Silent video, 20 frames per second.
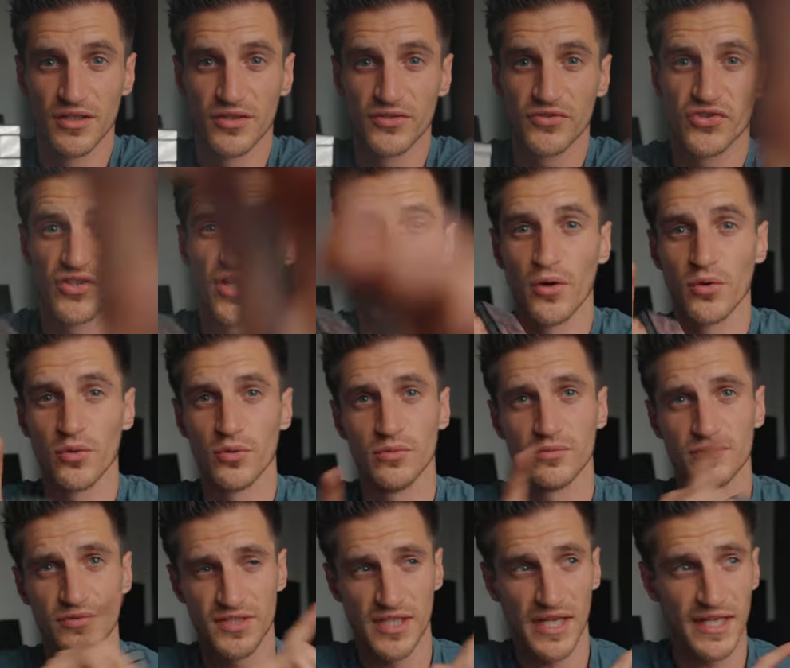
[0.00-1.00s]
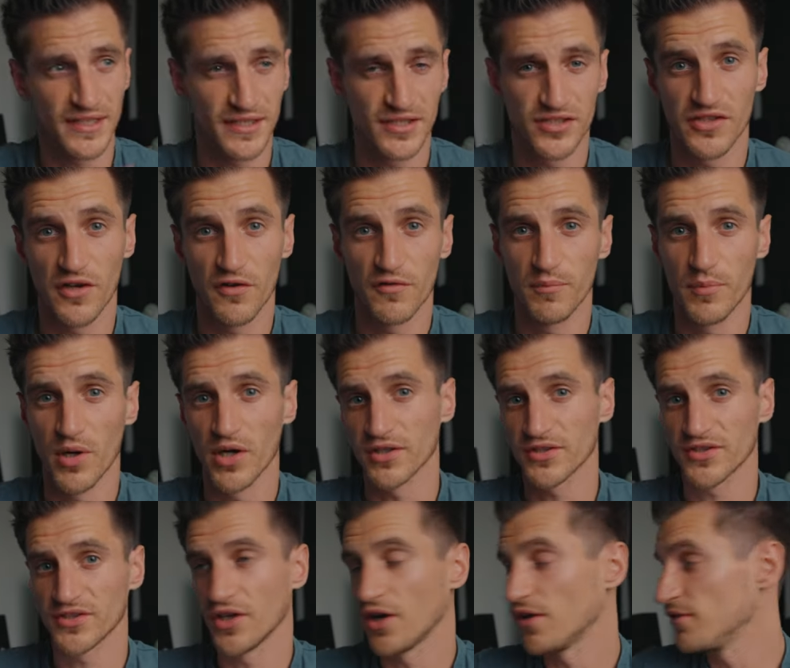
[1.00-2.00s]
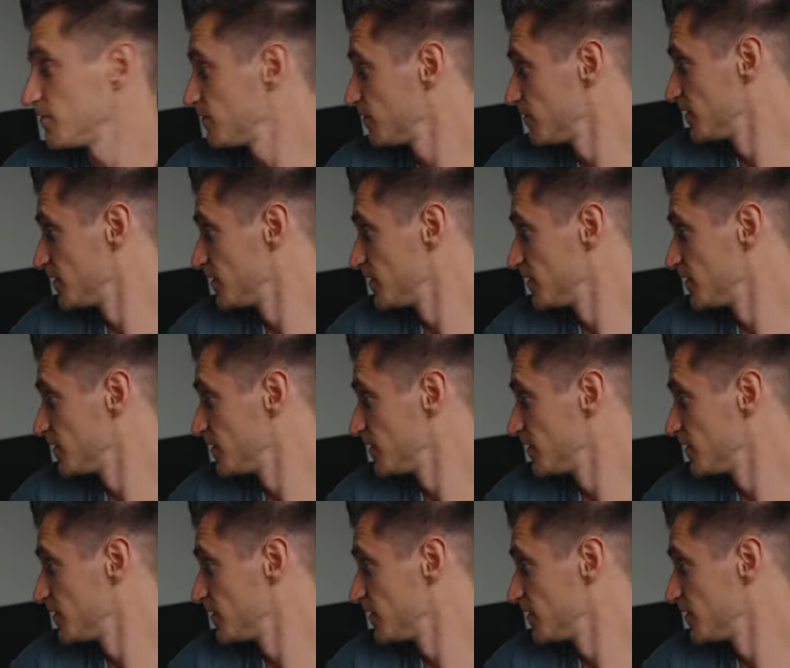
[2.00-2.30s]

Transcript: So take the softbox off.